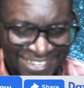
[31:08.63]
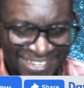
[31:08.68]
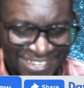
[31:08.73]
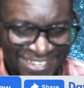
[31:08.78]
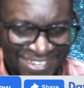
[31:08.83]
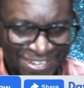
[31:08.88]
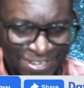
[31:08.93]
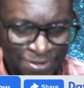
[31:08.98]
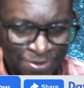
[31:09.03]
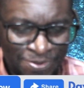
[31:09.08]
you
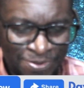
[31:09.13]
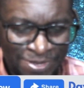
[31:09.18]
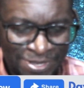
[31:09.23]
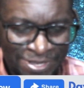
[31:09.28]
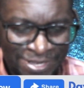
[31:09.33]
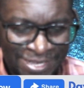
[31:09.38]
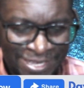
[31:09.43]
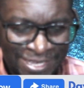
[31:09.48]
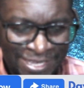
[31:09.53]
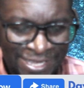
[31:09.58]
know,
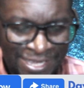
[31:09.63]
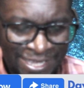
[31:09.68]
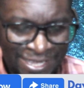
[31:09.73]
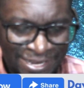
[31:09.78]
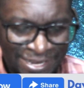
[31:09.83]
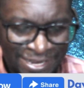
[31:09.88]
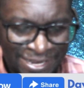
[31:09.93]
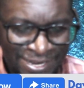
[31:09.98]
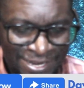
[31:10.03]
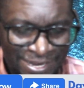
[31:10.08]

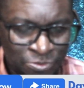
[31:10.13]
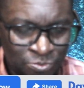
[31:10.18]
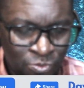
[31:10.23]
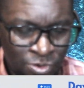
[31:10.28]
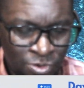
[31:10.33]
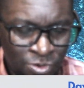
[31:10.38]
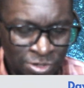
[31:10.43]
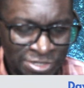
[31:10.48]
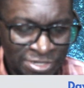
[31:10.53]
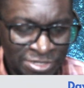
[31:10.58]
and let's
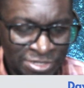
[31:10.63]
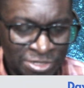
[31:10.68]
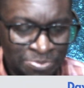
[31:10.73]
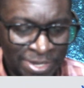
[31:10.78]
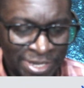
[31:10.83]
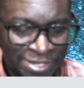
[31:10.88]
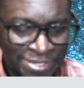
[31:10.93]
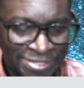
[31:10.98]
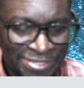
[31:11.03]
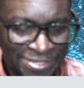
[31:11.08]
watch this
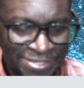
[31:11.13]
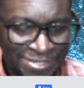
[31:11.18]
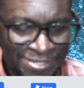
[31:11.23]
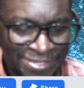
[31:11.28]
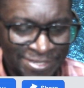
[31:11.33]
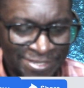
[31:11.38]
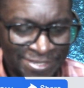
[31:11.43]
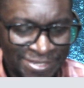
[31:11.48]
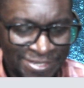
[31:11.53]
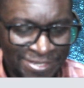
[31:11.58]
space.
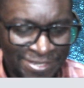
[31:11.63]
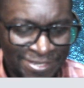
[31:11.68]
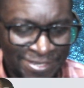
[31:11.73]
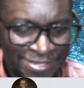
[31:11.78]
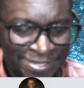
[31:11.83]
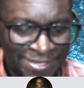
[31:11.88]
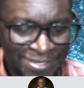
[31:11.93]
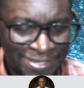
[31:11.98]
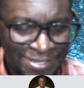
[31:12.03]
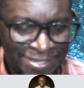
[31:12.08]

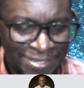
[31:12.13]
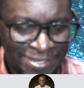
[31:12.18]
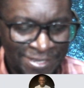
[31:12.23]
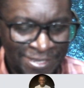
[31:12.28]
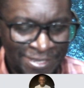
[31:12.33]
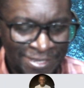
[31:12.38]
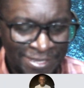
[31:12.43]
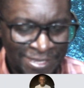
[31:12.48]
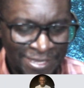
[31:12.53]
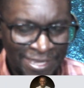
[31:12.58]

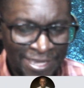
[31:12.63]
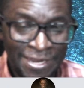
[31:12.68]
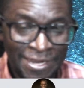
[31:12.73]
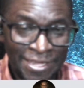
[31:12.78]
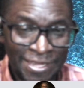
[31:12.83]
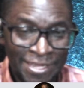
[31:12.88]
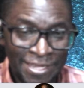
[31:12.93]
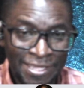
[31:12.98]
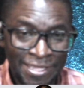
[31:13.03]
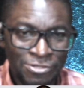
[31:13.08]
And
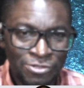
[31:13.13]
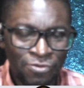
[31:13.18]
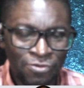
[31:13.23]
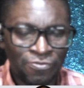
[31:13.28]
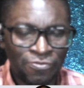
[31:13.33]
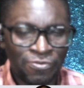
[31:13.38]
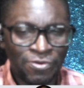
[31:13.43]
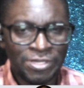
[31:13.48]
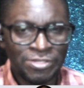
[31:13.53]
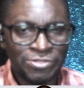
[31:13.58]
again, don't
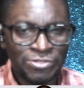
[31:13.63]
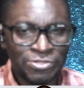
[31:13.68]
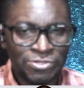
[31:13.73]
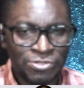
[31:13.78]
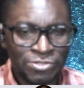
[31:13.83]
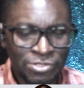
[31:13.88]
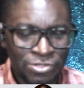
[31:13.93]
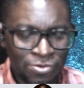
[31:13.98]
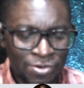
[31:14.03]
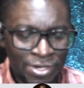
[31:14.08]
forget to
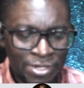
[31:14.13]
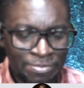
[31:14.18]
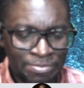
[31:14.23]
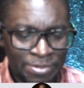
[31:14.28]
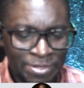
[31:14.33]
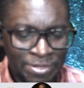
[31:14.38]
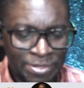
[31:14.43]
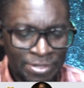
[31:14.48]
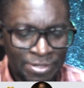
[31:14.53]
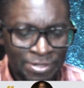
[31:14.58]
subscribe,
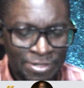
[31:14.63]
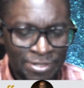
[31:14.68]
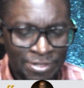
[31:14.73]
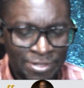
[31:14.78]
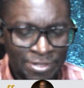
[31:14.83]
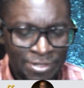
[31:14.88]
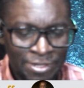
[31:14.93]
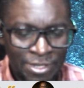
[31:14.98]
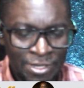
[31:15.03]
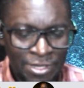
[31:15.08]

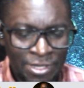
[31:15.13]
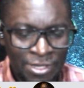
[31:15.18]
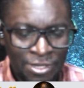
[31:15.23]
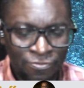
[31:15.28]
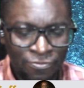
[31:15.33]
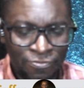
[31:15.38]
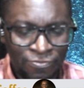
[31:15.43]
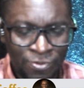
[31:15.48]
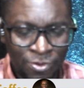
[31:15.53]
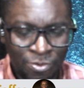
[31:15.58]

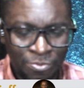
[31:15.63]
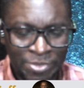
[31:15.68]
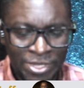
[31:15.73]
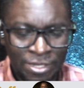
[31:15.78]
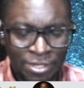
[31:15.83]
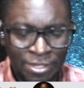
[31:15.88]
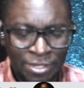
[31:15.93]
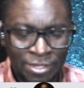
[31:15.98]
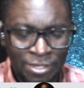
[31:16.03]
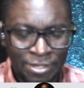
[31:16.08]
follow
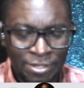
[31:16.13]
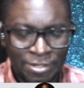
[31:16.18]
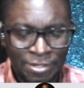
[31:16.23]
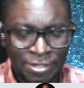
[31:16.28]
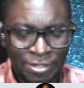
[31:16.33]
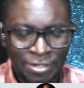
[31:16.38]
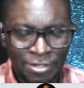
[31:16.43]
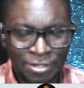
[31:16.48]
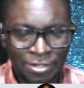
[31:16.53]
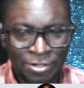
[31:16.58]
me
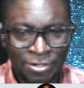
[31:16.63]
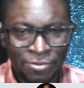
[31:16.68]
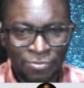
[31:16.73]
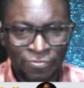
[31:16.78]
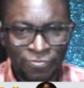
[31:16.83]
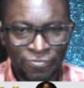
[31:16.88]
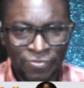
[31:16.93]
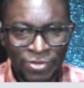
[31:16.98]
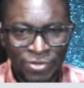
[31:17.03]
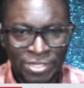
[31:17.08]
on
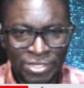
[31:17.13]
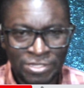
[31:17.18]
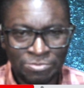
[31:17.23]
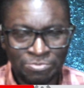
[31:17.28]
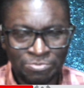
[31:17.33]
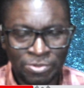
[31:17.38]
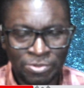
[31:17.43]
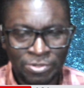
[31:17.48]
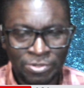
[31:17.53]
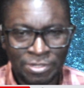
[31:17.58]

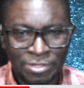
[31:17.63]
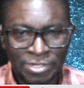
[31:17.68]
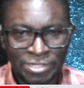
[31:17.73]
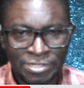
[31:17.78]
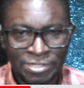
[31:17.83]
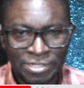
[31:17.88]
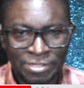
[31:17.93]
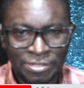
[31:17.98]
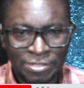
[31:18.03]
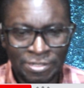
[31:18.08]
Facebook,
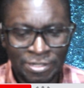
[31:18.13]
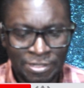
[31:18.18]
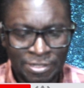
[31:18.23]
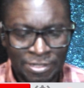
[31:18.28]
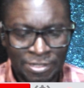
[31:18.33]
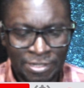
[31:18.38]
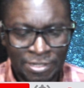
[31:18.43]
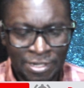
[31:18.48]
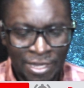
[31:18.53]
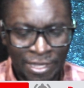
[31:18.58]
LinkedIn,
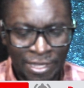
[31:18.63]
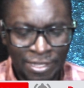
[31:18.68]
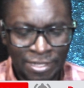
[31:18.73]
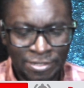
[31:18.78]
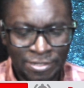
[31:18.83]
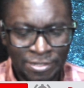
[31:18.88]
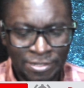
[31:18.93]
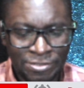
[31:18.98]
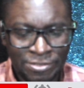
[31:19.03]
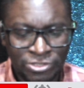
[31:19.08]
like,
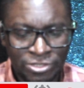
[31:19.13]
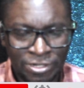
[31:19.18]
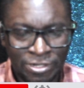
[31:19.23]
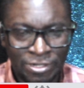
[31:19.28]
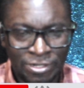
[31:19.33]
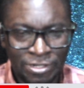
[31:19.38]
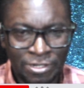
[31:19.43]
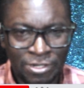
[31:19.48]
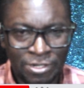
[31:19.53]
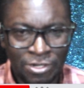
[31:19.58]

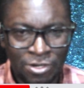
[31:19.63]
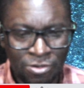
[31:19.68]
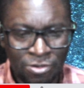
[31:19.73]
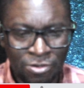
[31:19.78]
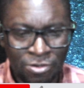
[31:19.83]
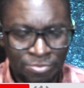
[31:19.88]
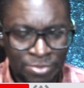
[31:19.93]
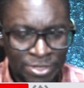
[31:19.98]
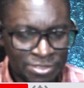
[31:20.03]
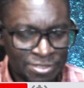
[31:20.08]
share,
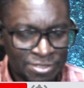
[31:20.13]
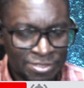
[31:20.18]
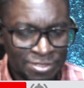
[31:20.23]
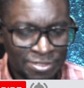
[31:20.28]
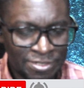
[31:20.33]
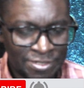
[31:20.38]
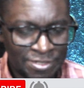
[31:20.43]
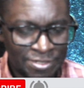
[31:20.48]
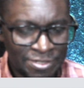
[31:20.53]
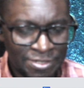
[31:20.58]
comment,
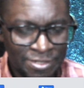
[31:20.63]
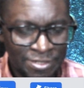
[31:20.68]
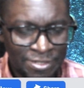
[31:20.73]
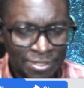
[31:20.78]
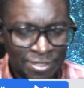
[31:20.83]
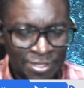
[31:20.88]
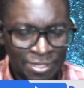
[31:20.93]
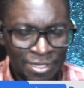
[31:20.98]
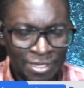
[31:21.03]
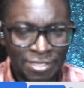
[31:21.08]

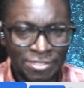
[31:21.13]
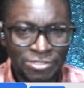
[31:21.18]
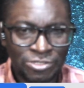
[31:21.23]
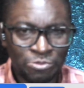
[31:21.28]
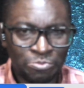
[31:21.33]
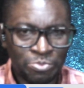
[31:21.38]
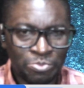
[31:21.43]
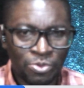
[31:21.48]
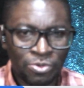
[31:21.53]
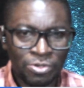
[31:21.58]
and
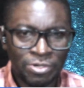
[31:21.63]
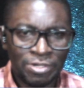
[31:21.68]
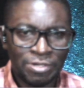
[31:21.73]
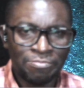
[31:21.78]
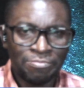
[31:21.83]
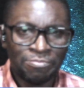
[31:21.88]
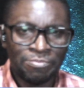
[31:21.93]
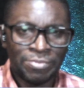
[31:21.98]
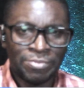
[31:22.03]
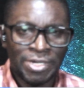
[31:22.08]
support
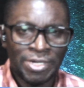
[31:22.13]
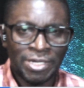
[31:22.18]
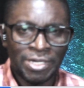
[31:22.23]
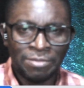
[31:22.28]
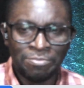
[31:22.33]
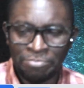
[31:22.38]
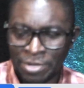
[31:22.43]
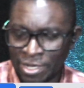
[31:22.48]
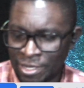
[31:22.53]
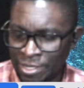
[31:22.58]
by
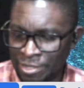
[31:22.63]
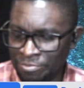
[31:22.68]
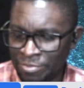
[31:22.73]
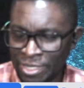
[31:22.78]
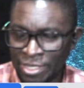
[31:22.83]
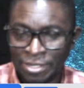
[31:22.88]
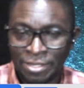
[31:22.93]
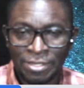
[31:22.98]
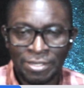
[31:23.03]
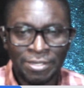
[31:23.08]
buying
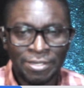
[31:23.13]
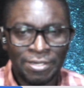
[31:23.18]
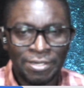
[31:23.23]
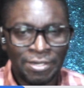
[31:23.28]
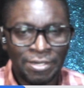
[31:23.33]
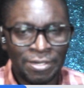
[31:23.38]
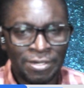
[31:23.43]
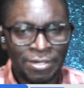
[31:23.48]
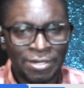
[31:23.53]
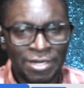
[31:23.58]
me
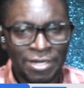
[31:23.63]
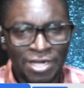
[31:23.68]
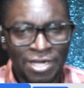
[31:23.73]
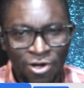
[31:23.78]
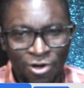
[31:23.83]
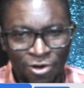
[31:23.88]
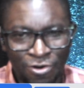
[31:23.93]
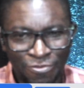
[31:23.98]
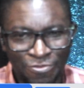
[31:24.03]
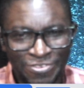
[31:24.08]
a
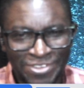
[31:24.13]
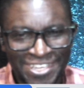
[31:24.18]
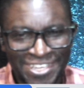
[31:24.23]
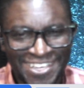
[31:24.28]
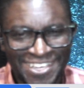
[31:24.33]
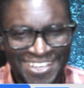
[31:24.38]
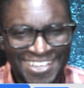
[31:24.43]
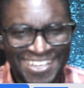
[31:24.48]
coffee.